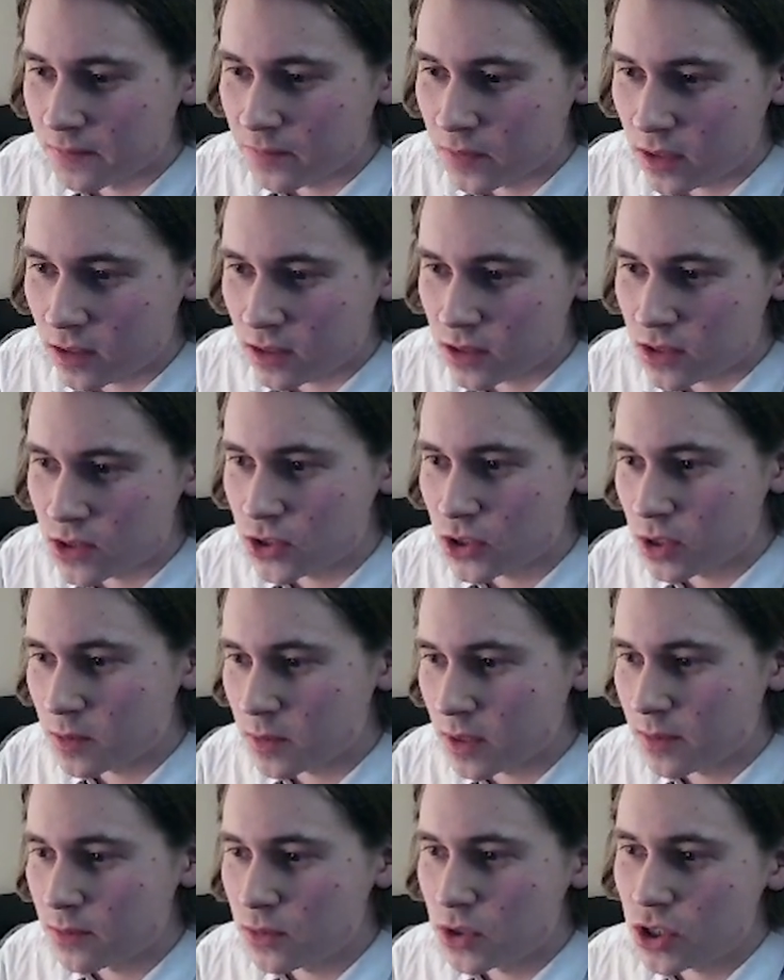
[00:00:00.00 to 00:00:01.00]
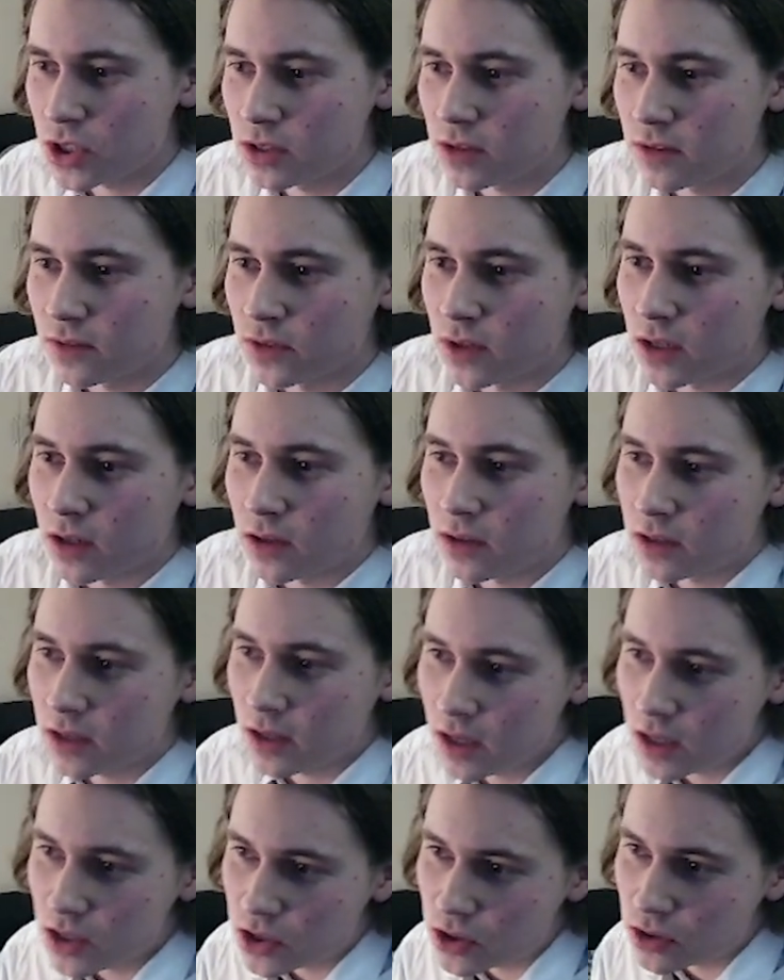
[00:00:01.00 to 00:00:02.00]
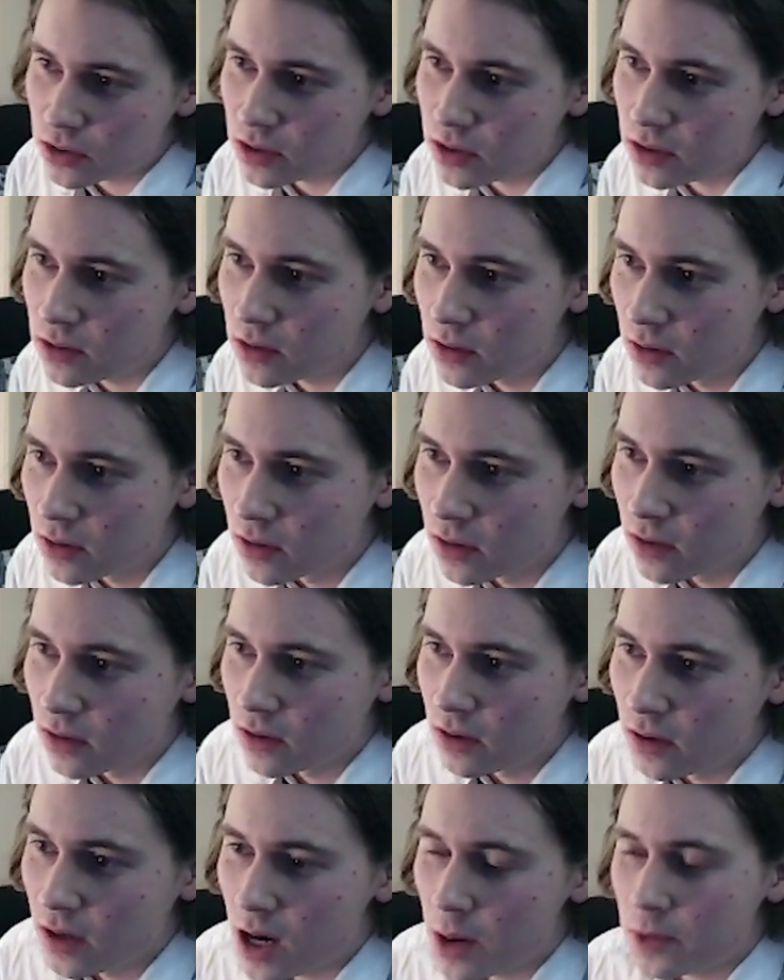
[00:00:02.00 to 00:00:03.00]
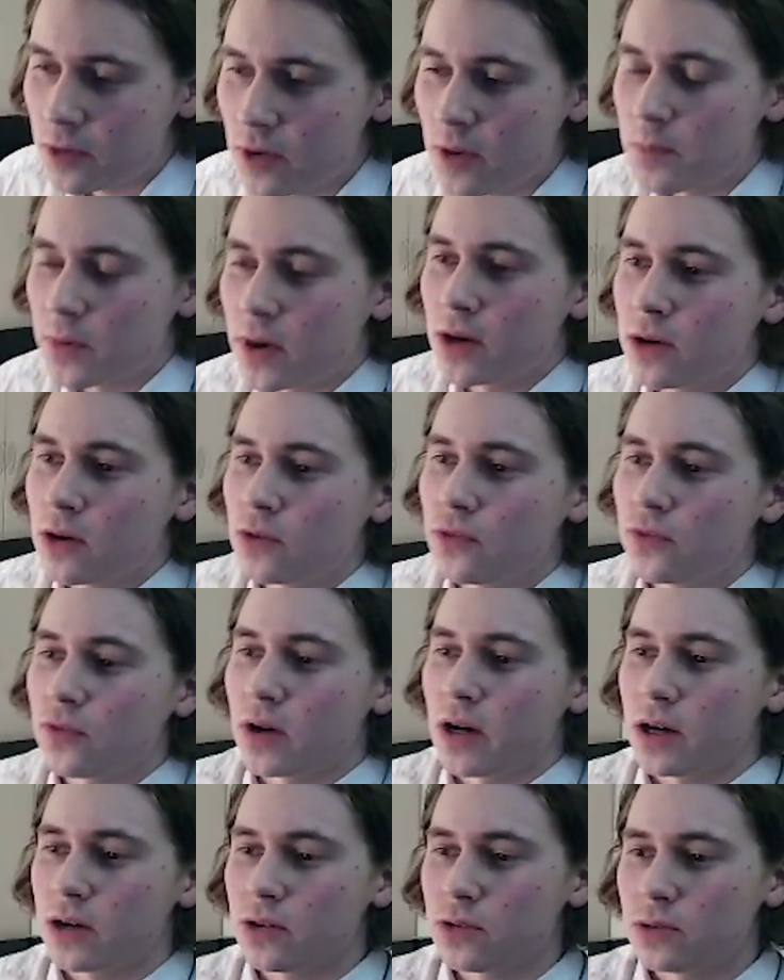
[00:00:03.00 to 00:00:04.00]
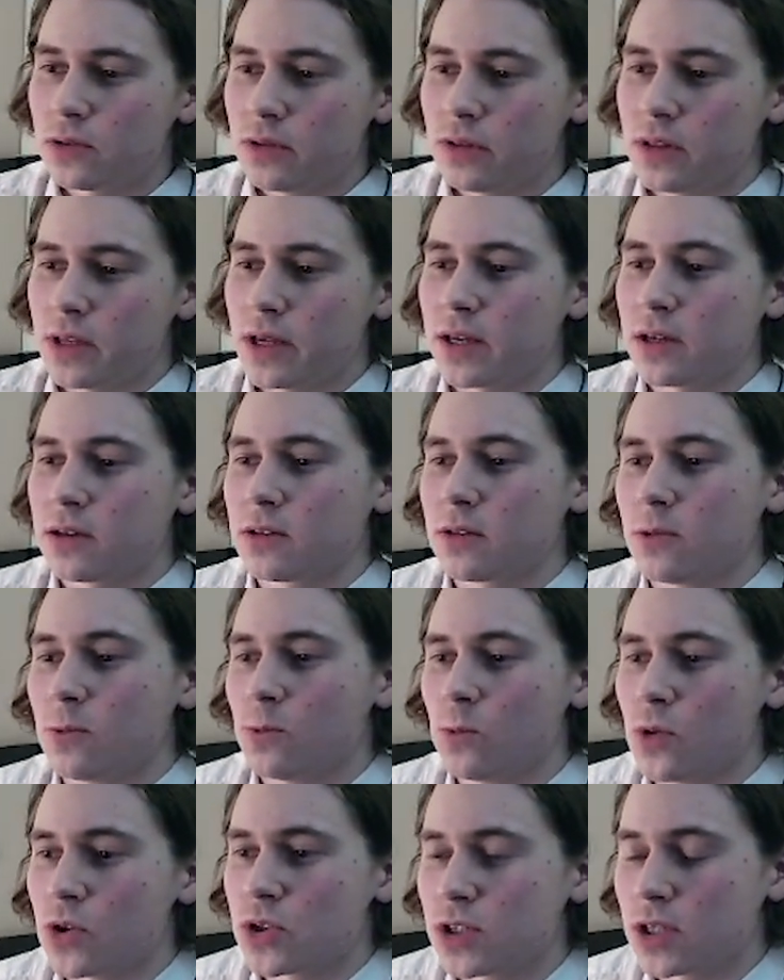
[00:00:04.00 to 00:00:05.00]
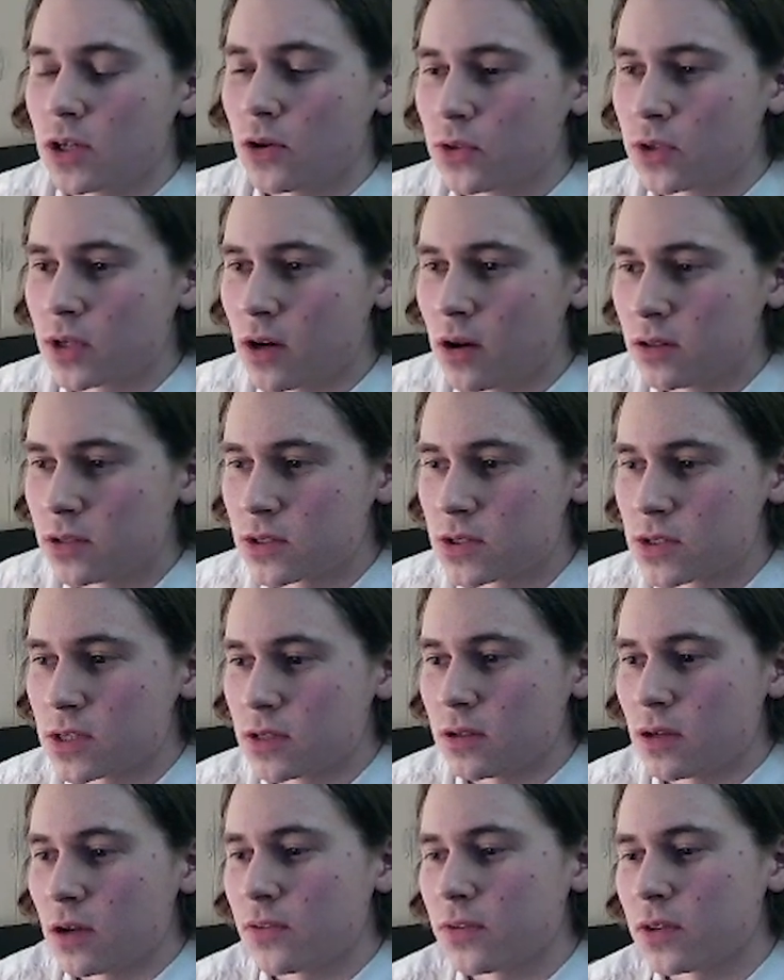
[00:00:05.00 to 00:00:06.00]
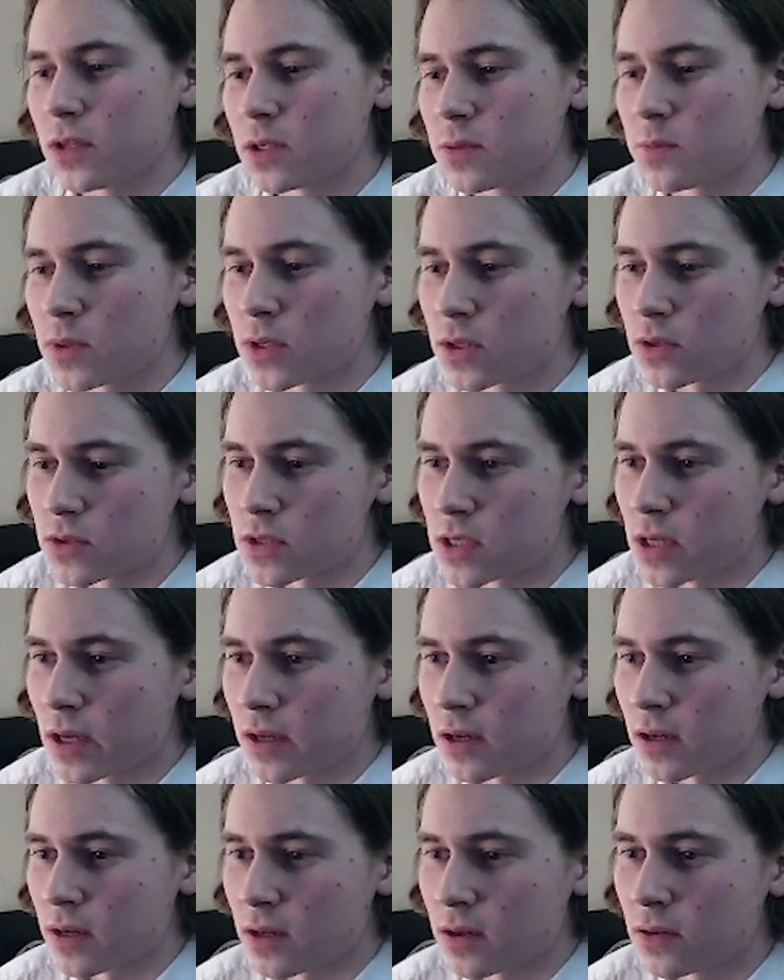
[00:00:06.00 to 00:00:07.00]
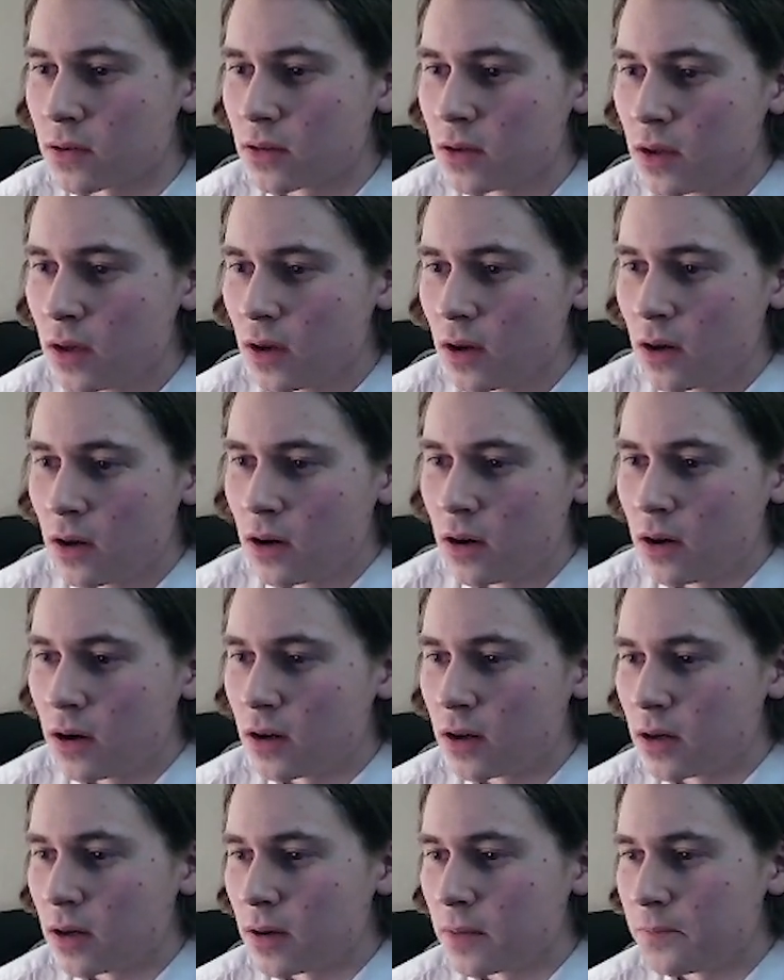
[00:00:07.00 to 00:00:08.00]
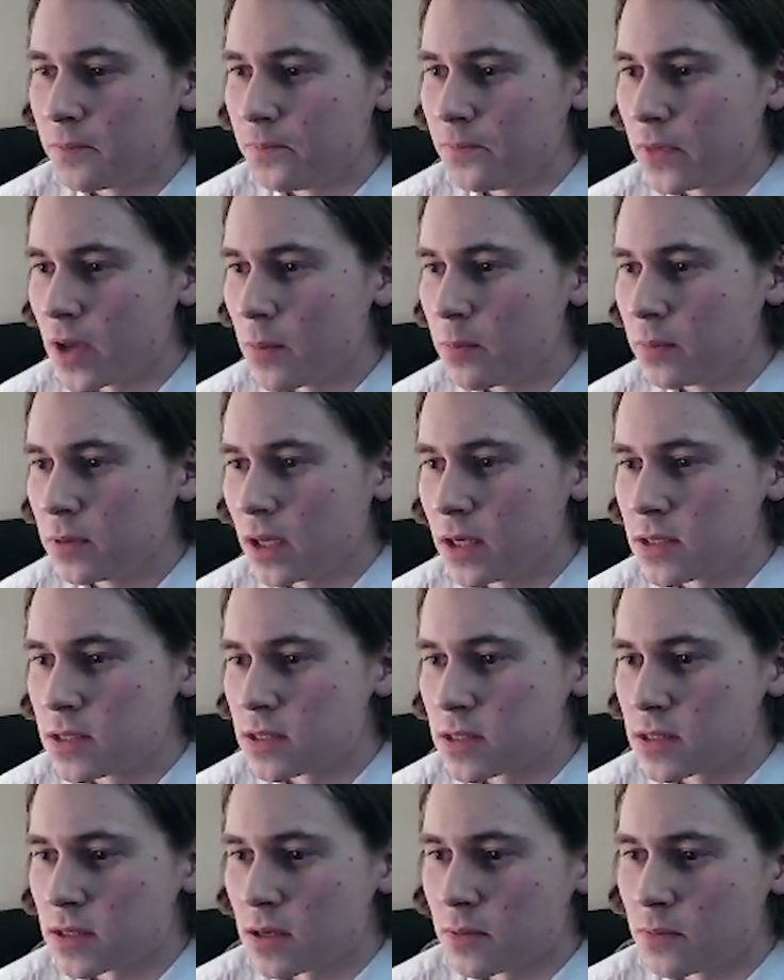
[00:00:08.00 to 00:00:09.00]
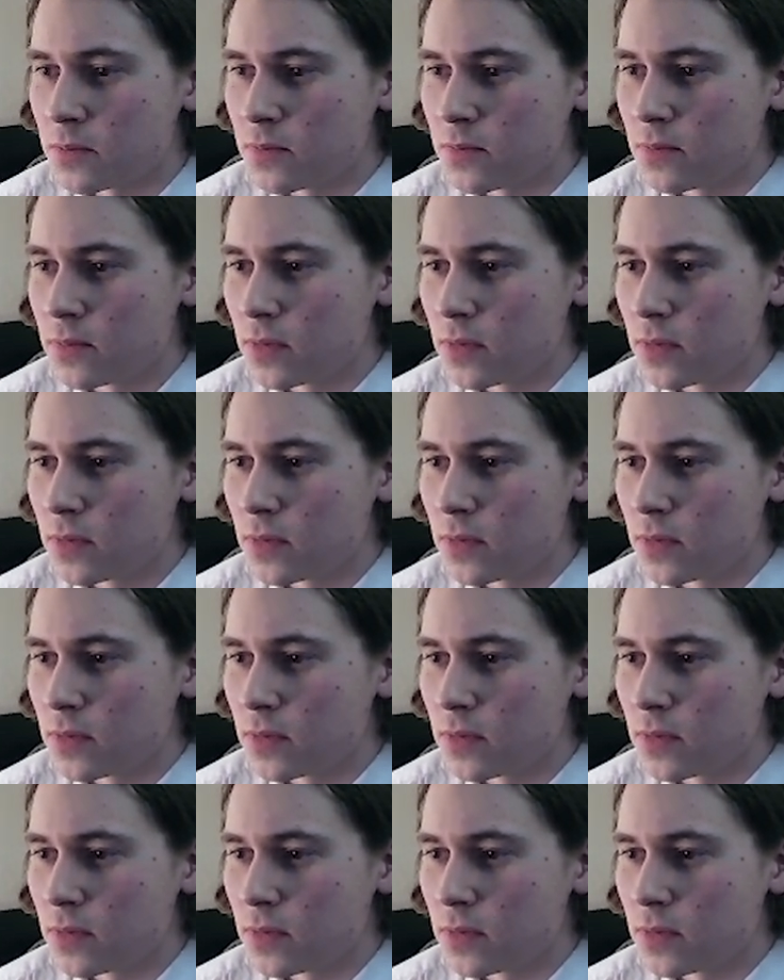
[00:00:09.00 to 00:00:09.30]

a stream commission that I actually I'm quite proud of. I don't really like washed out colors. I think it's because I kind of applied some